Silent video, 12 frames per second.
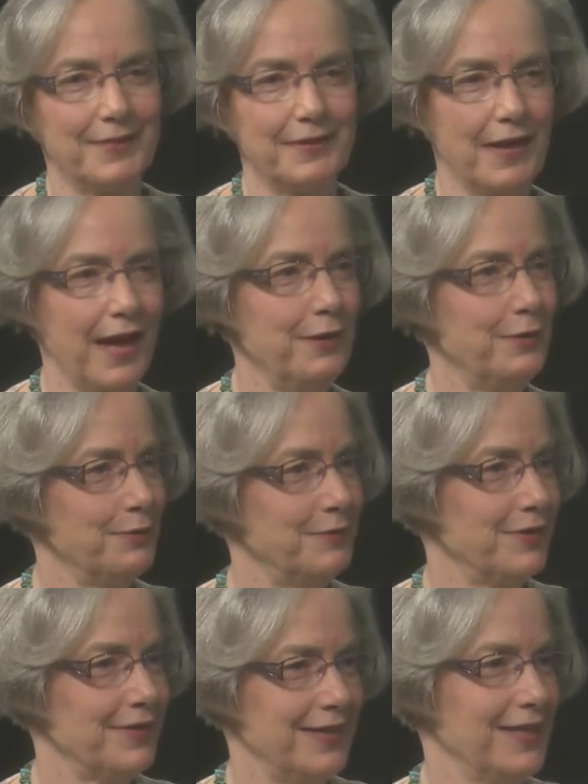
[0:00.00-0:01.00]
I don't know,
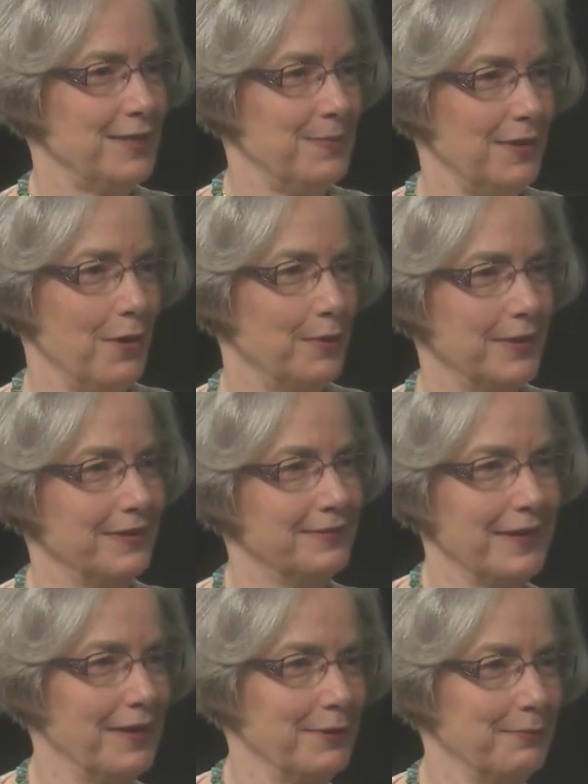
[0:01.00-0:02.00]
just gets me going.
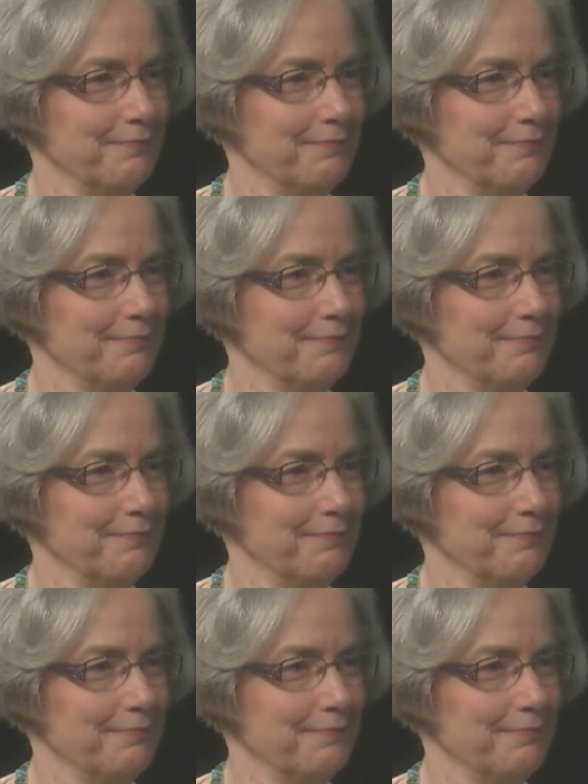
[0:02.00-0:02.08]
I don't.